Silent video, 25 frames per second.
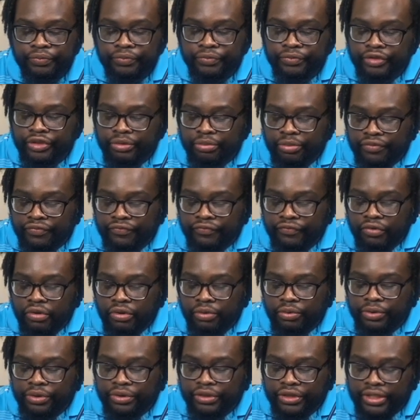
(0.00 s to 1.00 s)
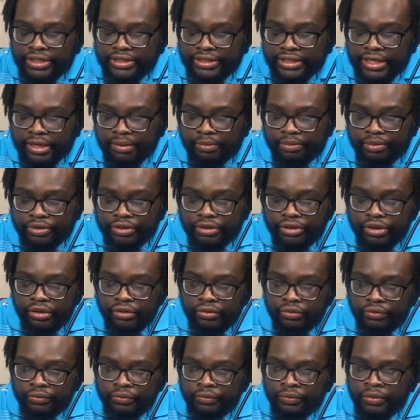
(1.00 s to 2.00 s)
So moving forward with this
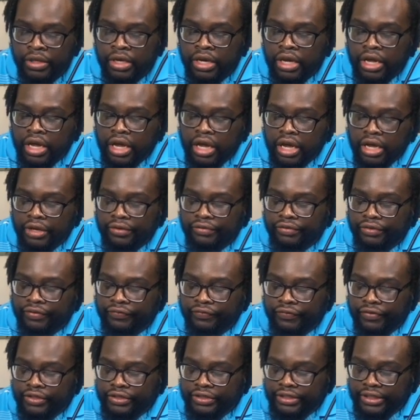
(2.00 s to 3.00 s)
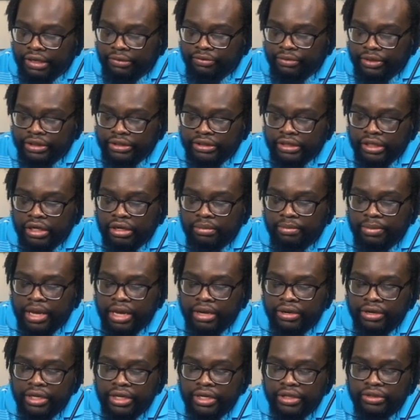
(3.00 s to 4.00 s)
episode, the first thing I want to talk
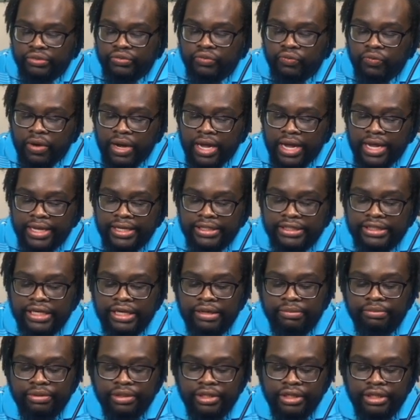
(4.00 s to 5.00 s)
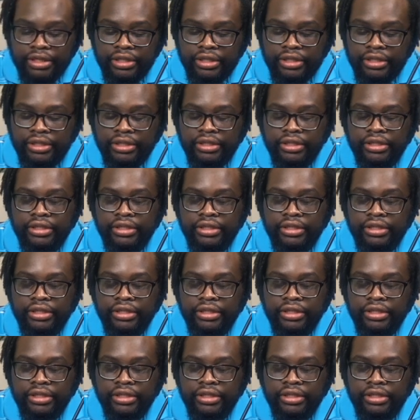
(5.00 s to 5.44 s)
about is why is company